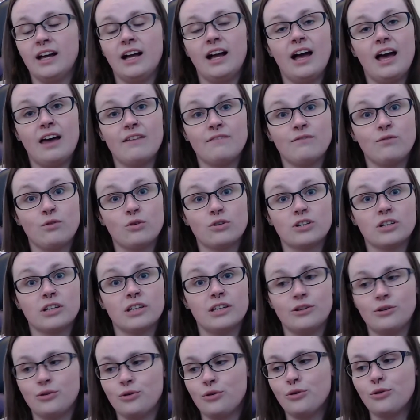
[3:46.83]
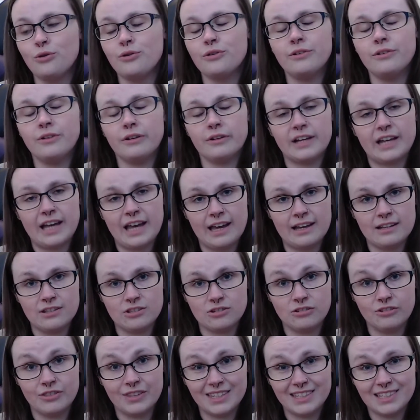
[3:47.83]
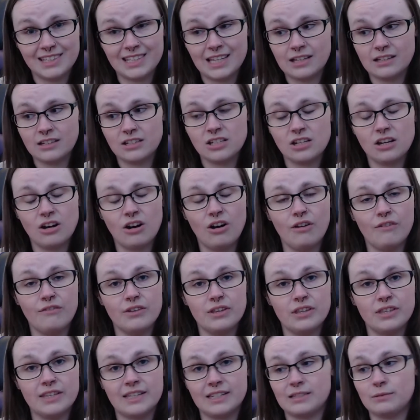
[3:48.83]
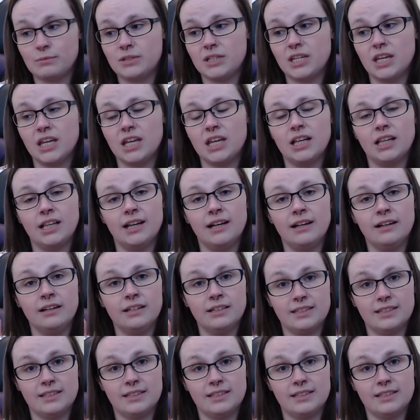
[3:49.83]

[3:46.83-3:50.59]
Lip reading: unfortunately, could not handle the scent of this particular